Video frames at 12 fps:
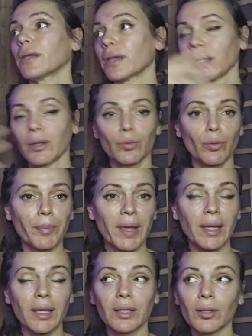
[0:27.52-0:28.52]
It will
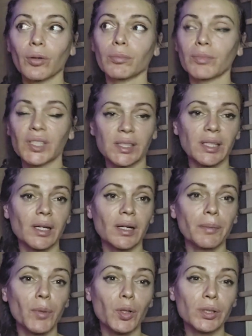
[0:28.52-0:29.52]
make it on Mystica
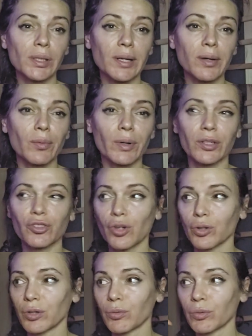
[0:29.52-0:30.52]
mostly, where
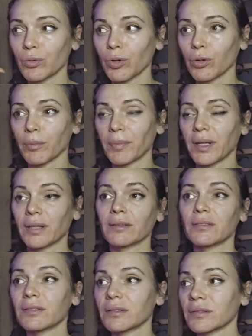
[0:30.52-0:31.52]
Johnny will
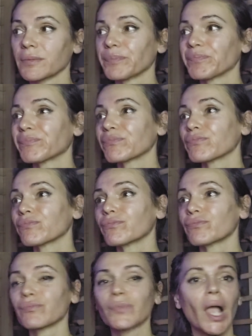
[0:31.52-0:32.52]
document
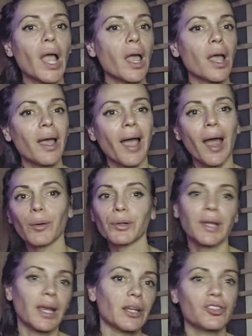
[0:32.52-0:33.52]
our
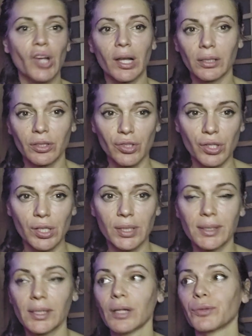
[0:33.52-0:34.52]
daily
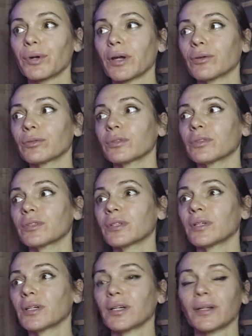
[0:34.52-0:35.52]
challenges around
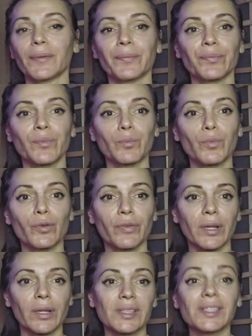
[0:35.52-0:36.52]

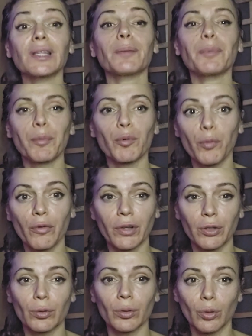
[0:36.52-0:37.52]
moving, city people moving
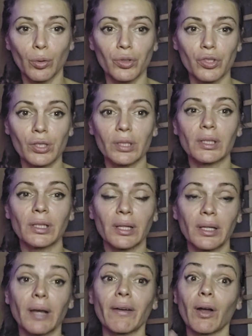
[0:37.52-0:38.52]
to an orchard,
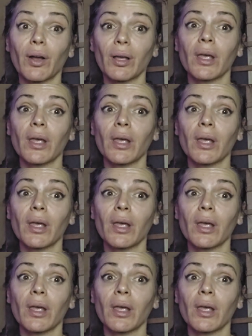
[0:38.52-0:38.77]
a